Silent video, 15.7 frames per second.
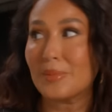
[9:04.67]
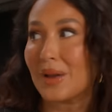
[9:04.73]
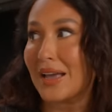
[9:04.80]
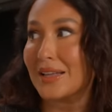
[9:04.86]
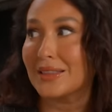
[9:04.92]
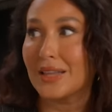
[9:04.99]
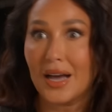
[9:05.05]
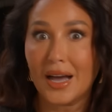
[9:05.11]
I'm
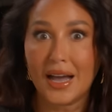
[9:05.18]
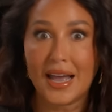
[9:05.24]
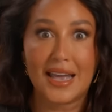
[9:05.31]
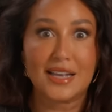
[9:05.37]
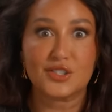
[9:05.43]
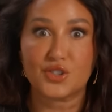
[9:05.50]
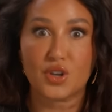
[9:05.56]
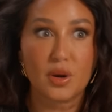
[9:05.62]
like
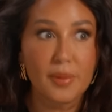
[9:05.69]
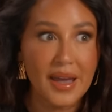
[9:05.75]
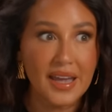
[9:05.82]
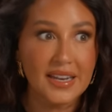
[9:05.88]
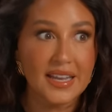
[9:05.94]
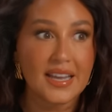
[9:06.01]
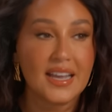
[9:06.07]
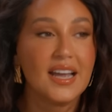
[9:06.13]
duh
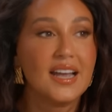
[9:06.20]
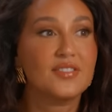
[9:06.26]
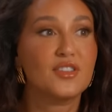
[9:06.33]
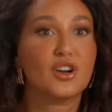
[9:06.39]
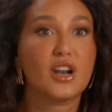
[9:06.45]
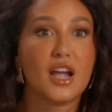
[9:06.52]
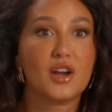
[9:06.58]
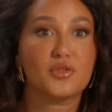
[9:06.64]
strawberry
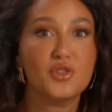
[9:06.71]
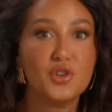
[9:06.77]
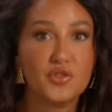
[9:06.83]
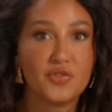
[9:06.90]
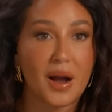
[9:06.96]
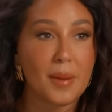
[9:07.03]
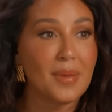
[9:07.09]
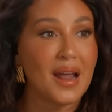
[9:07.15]
they're like
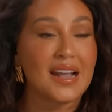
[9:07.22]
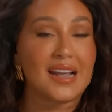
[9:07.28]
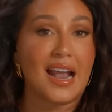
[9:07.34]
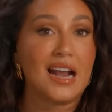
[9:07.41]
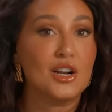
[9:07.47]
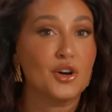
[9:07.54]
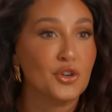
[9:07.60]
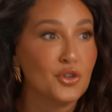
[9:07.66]
roof I'm like
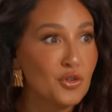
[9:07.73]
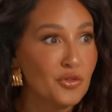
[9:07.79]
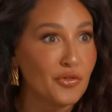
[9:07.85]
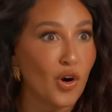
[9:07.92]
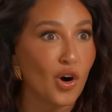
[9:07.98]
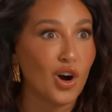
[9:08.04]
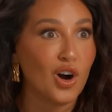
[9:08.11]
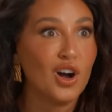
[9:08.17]
el
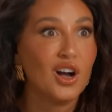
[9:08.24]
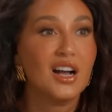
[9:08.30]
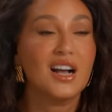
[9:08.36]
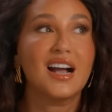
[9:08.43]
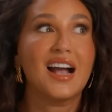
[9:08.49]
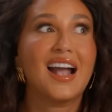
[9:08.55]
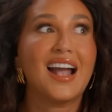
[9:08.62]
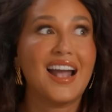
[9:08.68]
rufo
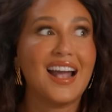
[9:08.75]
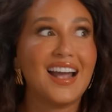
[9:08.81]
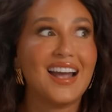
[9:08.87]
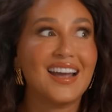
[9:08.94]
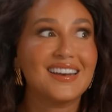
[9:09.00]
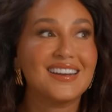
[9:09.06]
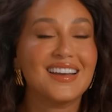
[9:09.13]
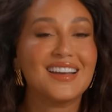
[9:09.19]

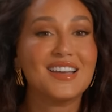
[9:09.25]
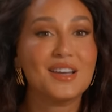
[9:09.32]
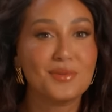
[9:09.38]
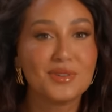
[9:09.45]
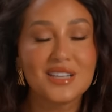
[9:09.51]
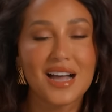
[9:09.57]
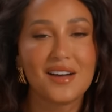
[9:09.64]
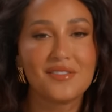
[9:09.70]
and
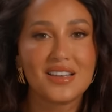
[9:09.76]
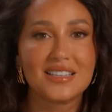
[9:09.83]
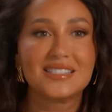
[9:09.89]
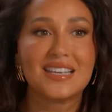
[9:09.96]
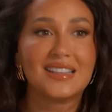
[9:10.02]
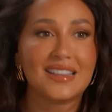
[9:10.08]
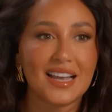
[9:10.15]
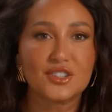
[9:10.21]
it was
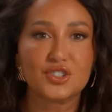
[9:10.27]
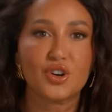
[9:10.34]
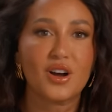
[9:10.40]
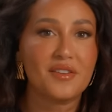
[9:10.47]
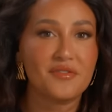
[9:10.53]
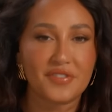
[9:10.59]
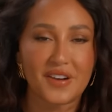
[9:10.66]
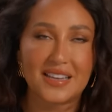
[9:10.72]
obviously
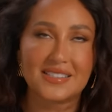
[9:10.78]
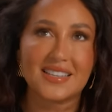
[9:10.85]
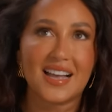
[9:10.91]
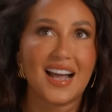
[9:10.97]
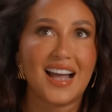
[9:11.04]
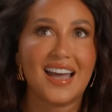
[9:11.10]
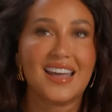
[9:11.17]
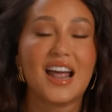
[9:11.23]
techo and
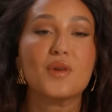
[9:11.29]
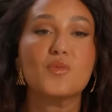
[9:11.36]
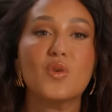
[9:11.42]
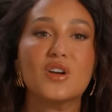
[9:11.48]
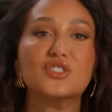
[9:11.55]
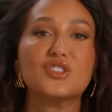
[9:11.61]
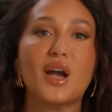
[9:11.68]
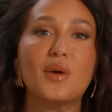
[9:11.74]
fresa and I
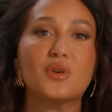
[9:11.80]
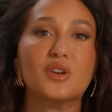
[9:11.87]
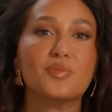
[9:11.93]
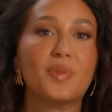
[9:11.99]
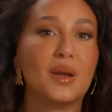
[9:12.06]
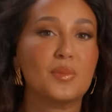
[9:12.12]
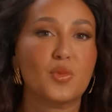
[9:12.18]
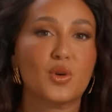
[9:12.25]
wish I would
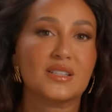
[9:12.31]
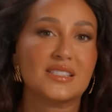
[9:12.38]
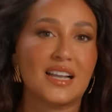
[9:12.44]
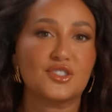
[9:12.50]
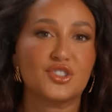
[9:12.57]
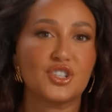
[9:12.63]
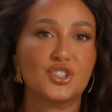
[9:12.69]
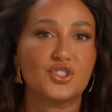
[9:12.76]
have paid more
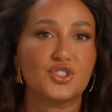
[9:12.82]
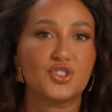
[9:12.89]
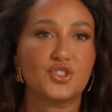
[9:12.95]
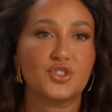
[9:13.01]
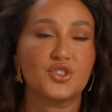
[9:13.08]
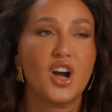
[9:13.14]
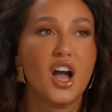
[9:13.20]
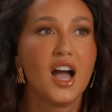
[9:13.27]
attention
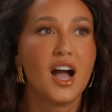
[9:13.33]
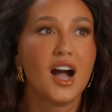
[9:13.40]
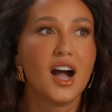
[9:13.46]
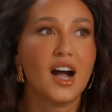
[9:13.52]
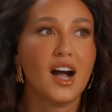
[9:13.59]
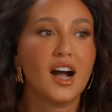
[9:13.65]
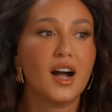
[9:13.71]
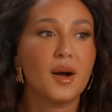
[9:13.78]
to
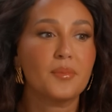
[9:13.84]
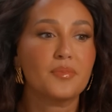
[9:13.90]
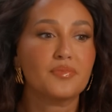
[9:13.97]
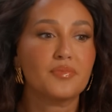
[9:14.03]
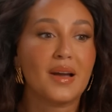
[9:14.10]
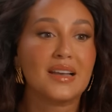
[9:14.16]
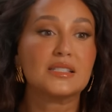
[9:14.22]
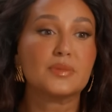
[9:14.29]
um,
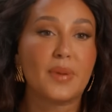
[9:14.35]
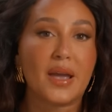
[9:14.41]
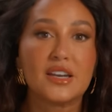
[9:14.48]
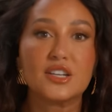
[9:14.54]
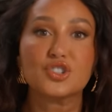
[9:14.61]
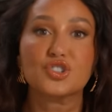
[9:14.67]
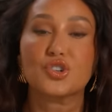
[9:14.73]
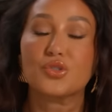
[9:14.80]
my
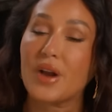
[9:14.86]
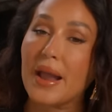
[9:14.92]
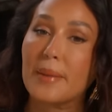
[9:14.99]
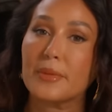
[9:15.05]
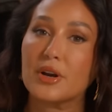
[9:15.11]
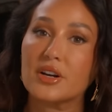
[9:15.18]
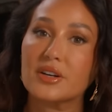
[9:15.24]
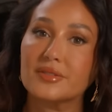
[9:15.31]
Spanish
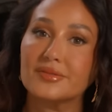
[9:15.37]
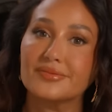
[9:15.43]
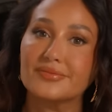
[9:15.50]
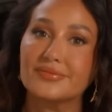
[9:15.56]
grammar.